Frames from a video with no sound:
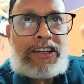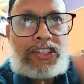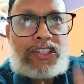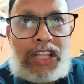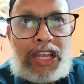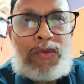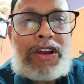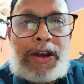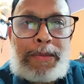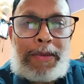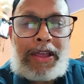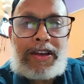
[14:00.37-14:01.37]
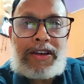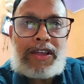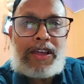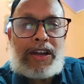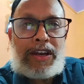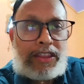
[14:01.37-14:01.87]
thing, will remain.
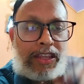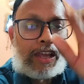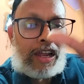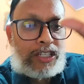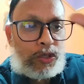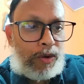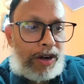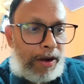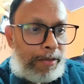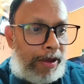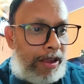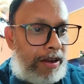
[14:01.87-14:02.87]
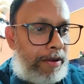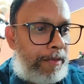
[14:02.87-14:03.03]
Nothing else will remain.